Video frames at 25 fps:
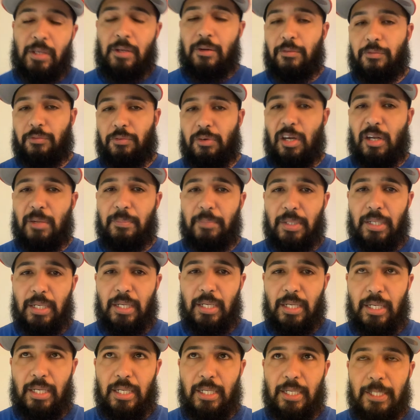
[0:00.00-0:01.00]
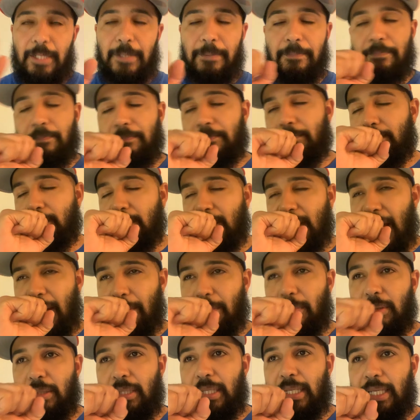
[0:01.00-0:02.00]
from, I
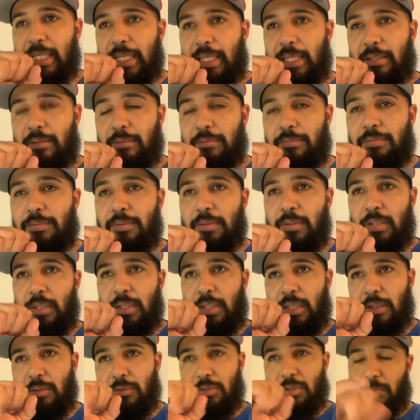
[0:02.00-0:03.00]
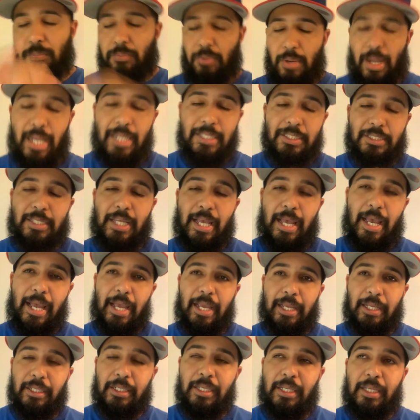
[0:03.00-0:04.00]
believe, it was a prize
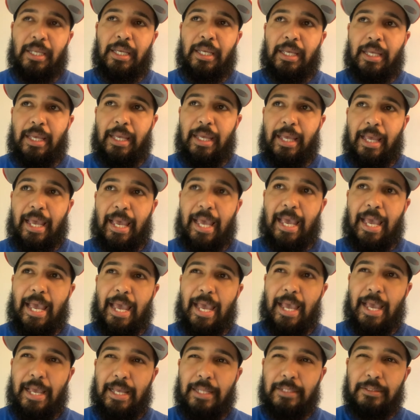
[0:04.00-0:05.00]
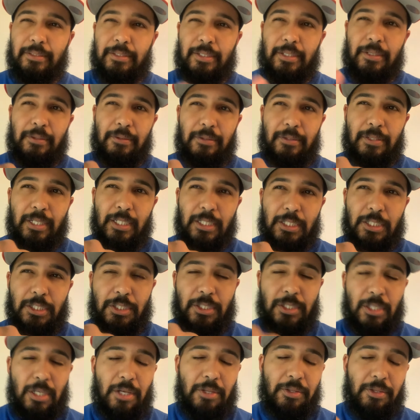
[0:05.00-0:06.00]
tag, and the
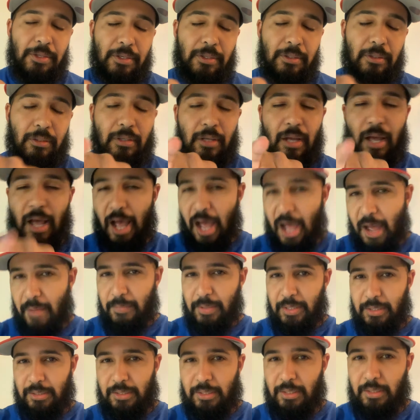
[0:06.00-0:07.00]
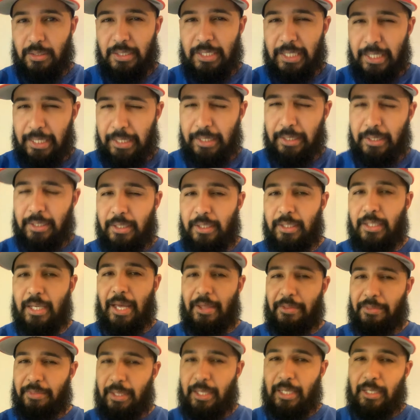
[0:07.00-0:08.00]
Southern Comic Geek, I
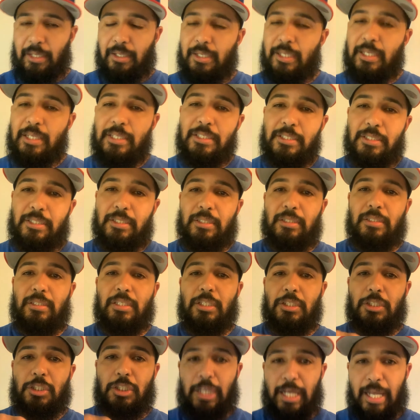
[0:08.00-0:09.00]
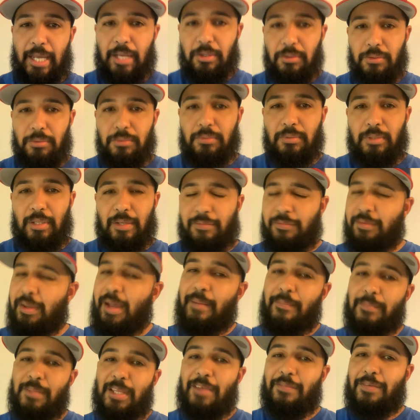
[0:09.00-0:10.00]
think, is the channel.
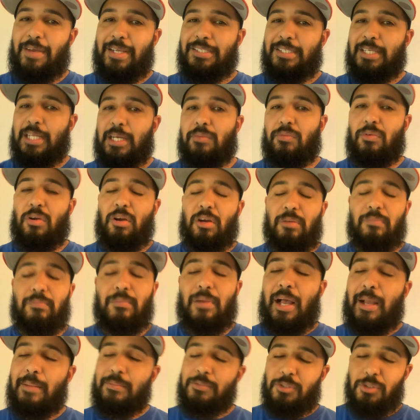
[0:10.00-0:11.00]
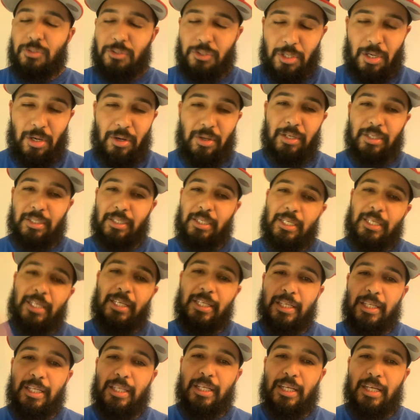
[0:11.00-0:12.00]
If I said it wrong, I'm so sorry.
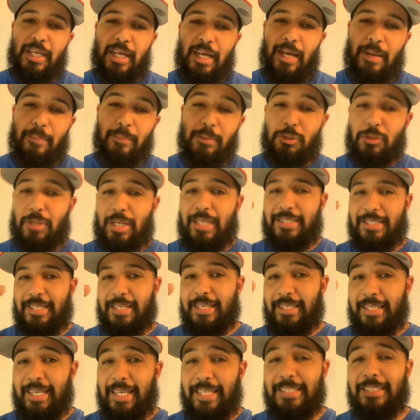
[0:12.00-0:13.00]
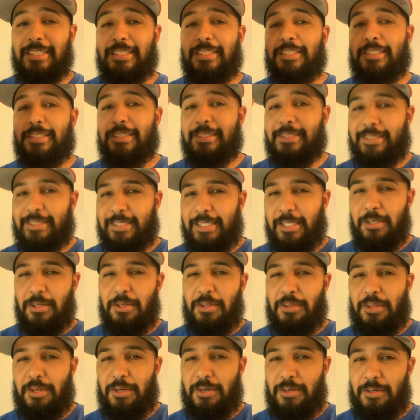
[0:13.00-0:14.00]
I'm gonna try to say it again.
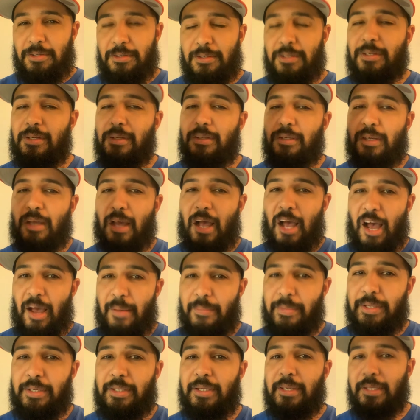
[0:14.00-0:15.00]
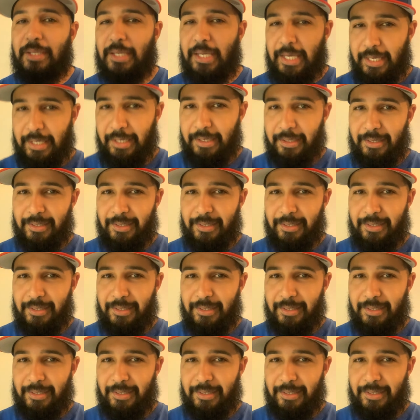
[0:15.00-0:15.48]
Southern Comic Geek